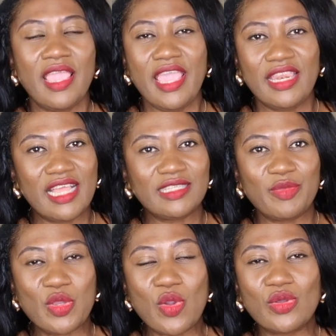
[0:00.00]
And that's
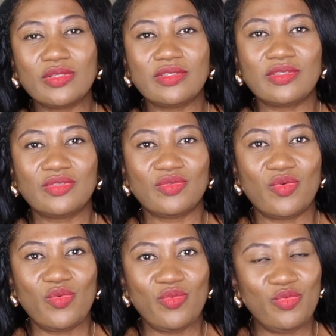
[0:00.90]
because
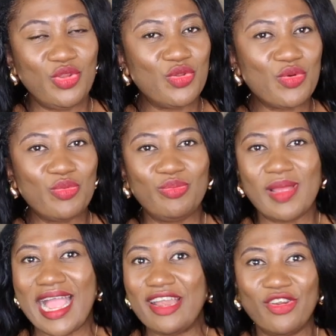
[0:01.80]
You know,
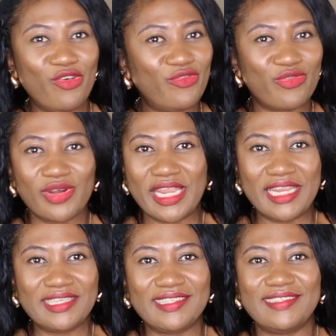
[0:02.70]
I love
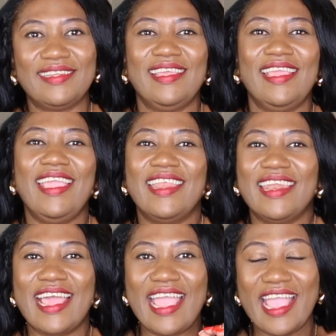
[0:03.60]
red
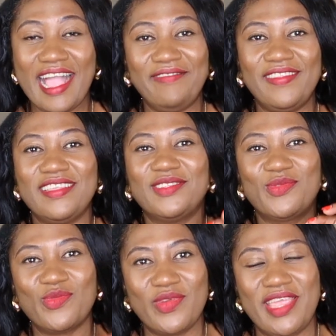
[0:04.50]
and I have
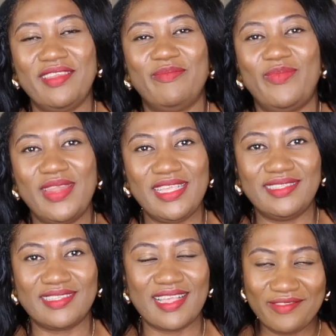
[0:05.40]
this red
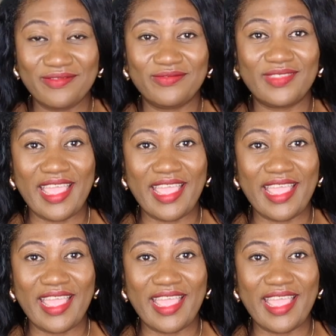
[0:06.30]
blazer.